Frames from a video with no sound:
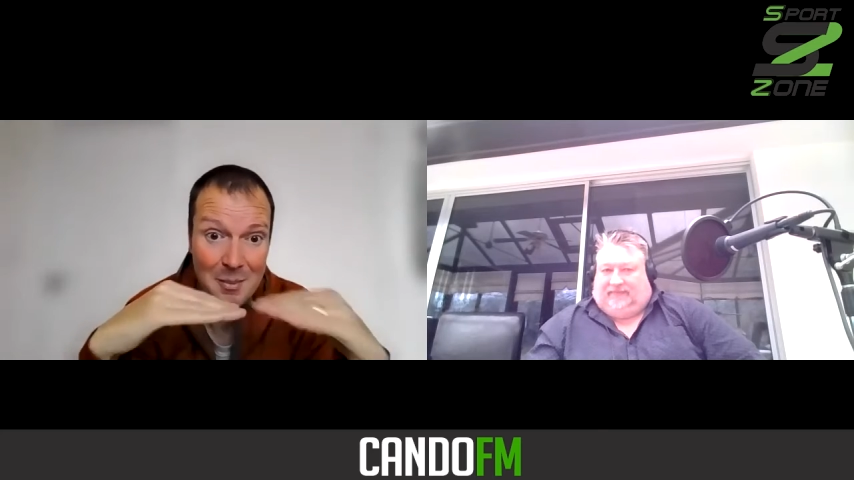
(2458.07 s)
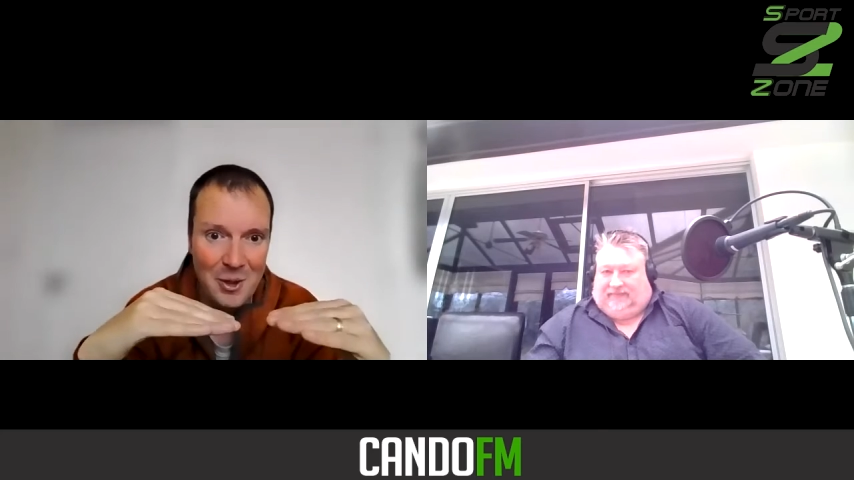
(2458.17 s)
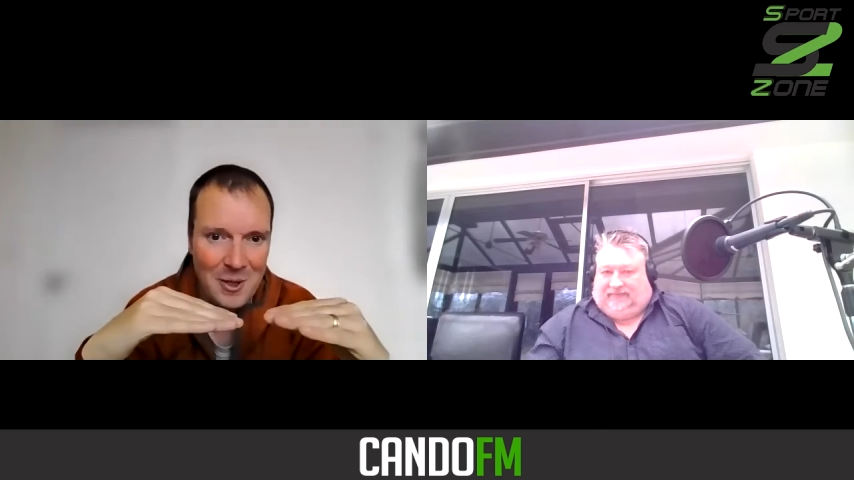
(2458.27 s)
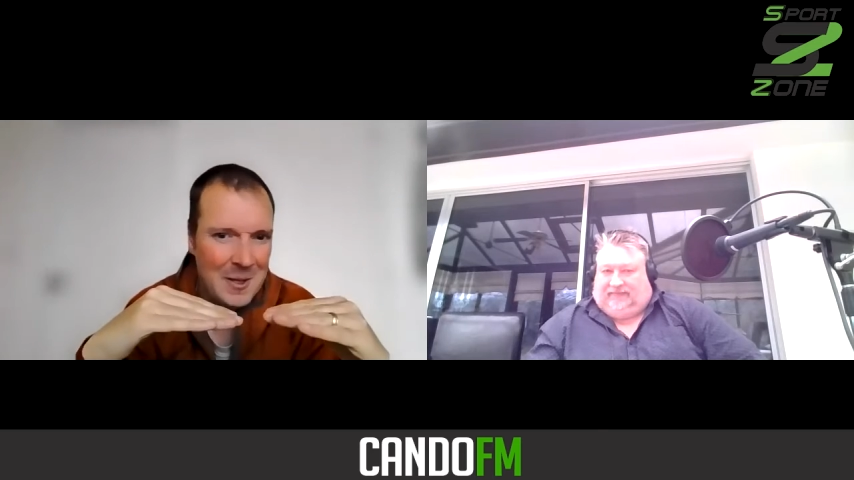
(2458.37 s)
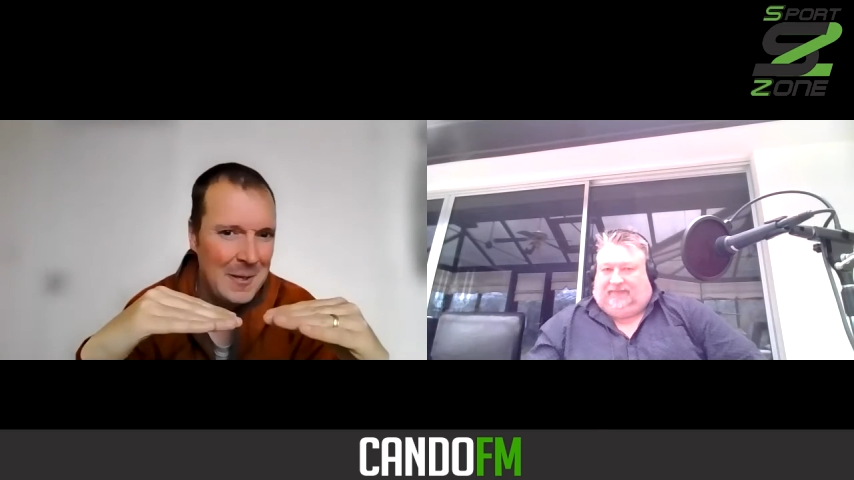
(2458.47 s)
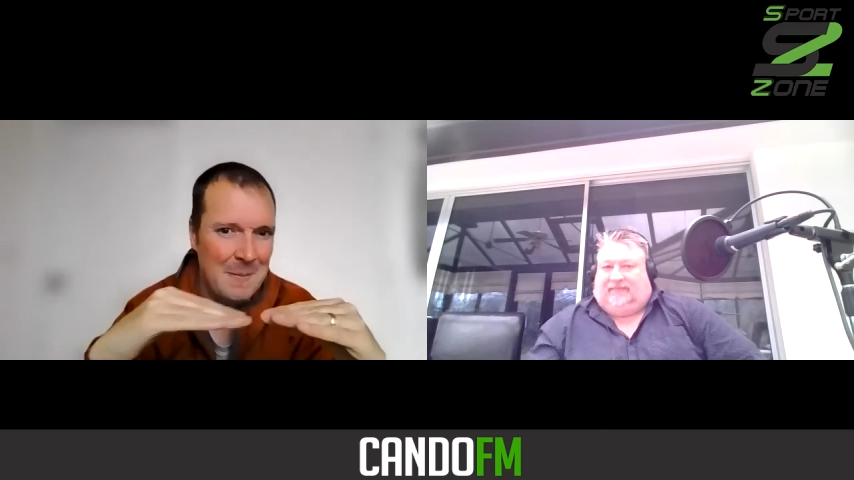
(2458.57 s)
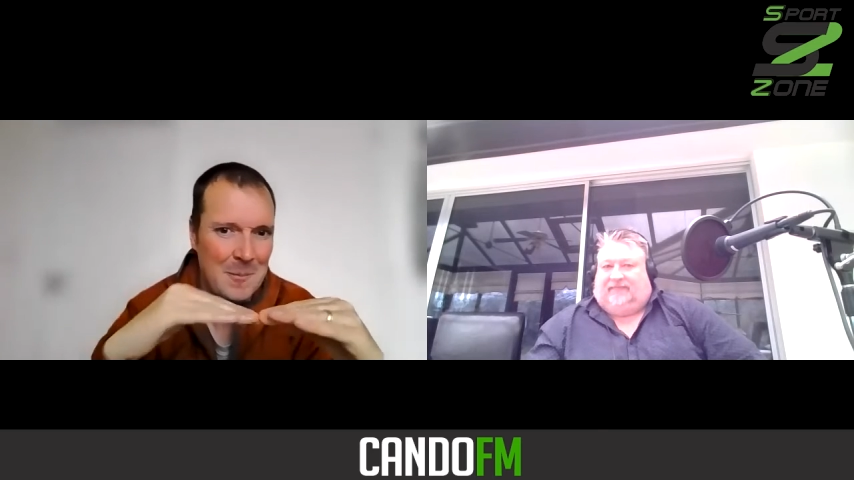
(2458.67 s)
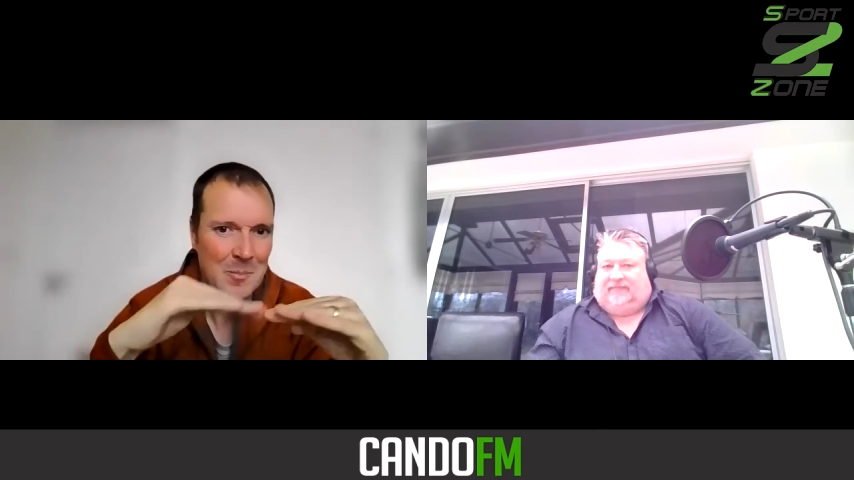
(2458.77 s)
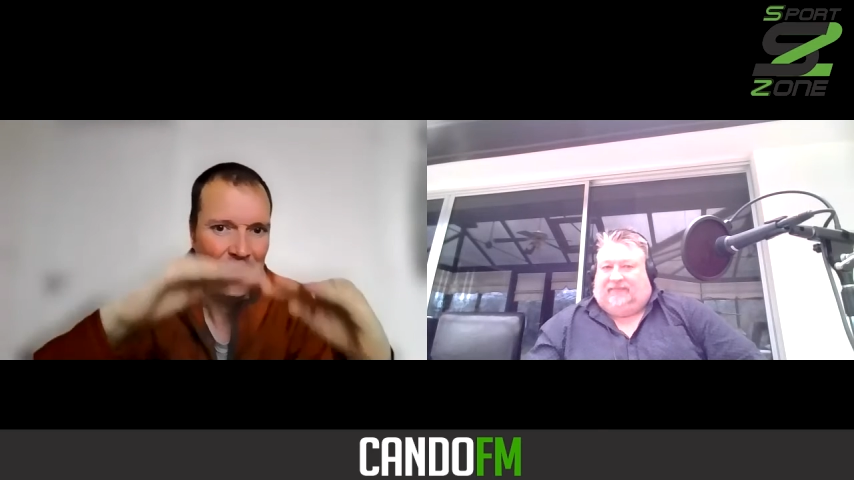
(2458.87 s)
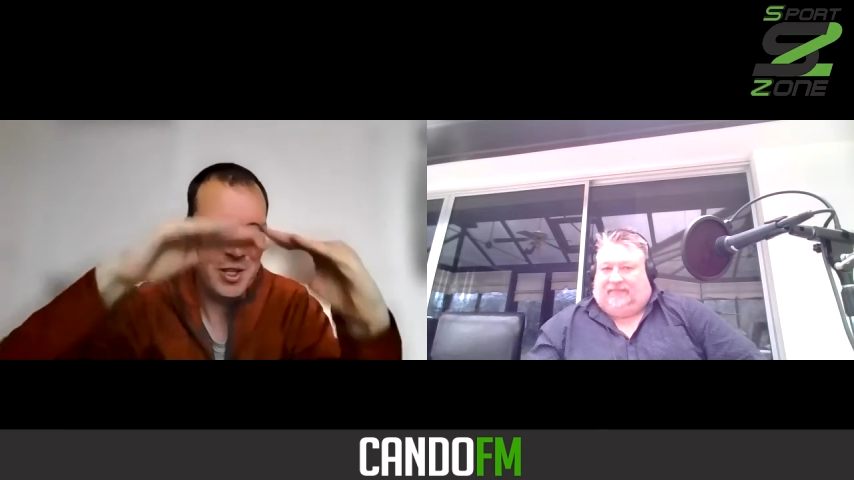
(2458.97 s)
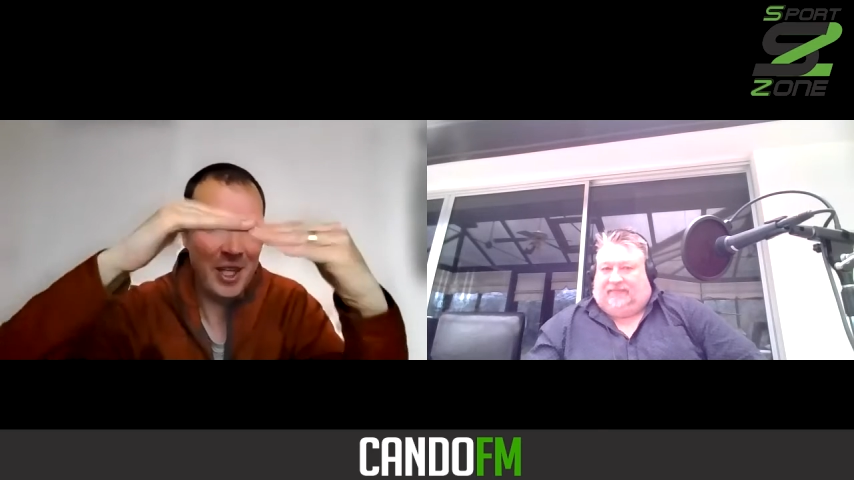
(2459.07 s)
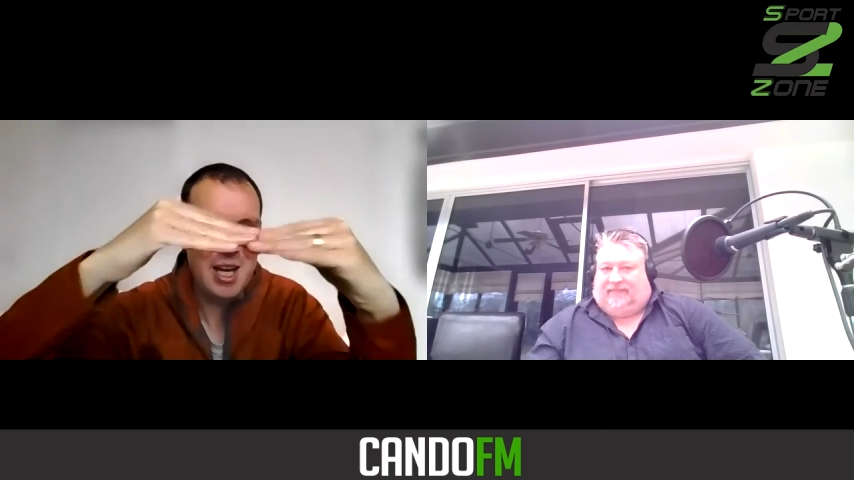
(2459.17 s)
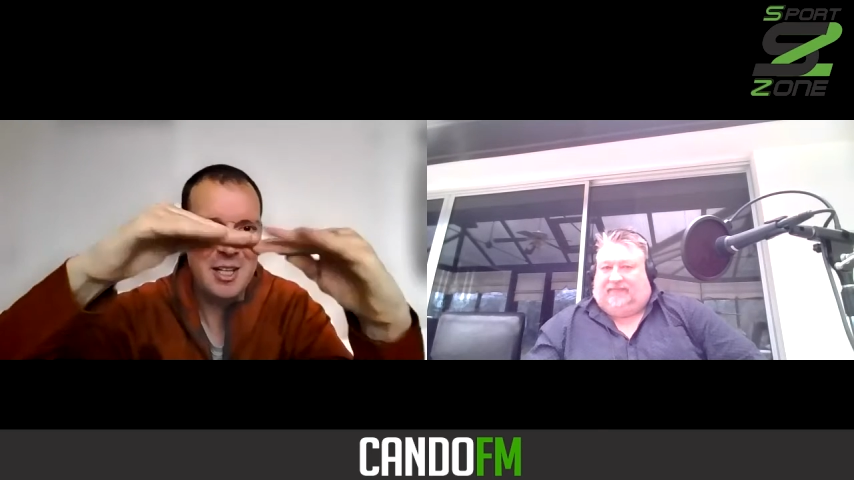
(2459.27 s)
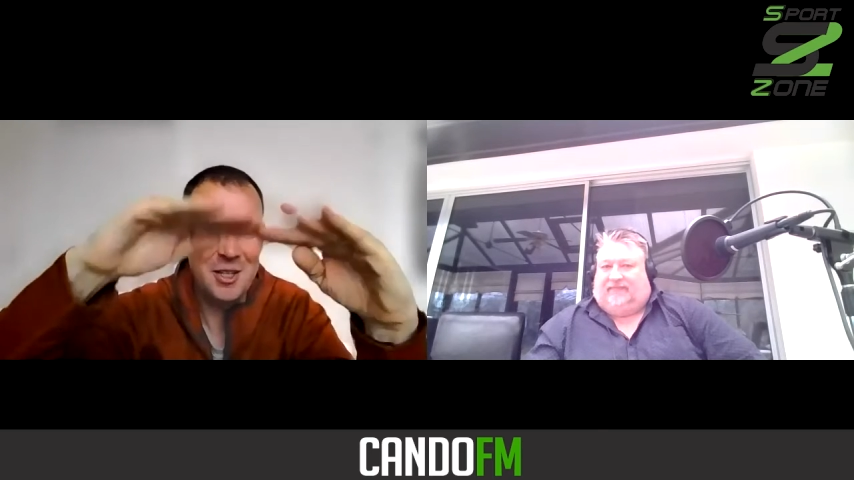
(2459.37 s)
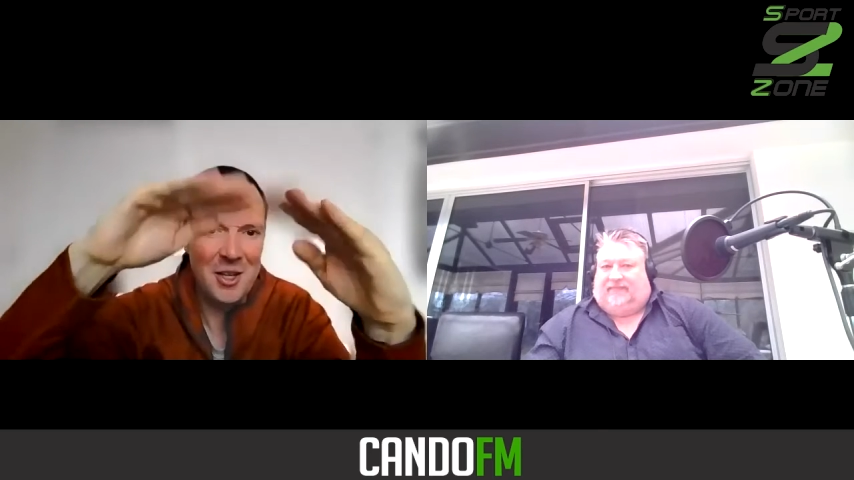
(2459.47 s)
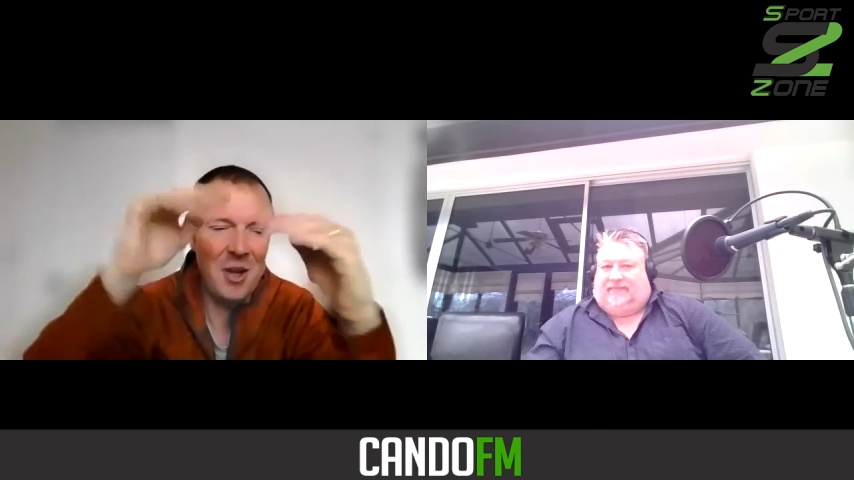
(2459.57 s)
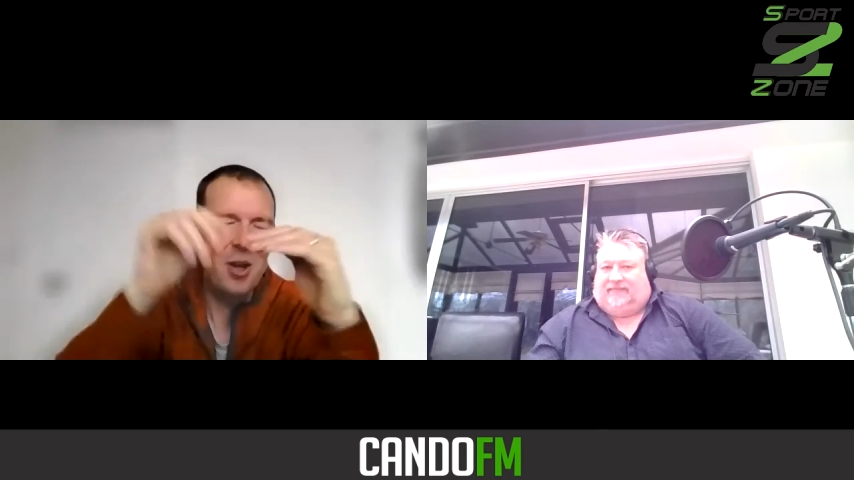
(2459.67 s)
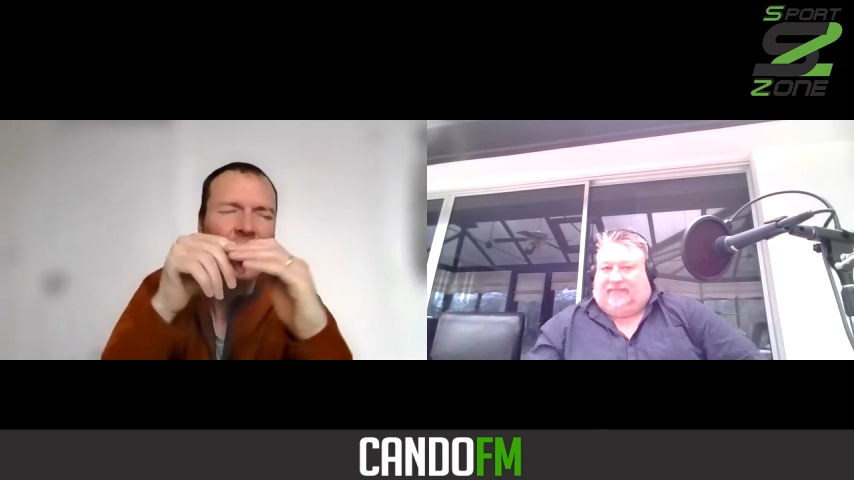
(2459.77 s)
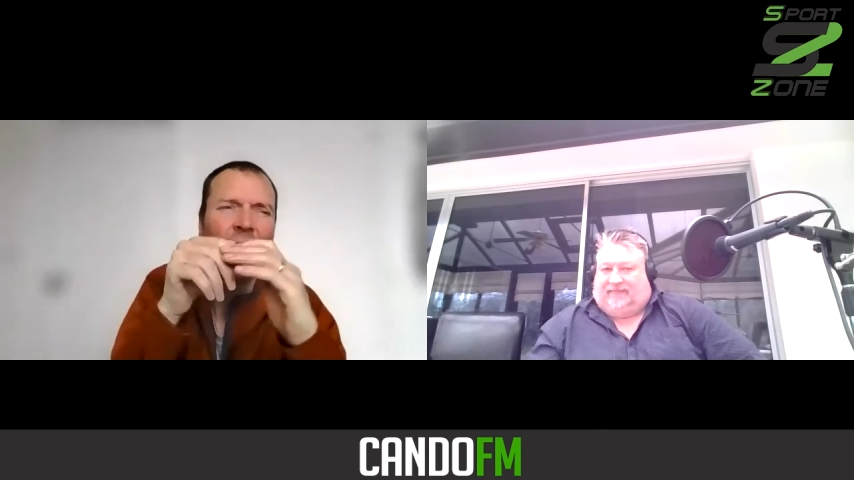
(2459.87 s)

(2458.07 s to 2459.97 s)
but you kind of know.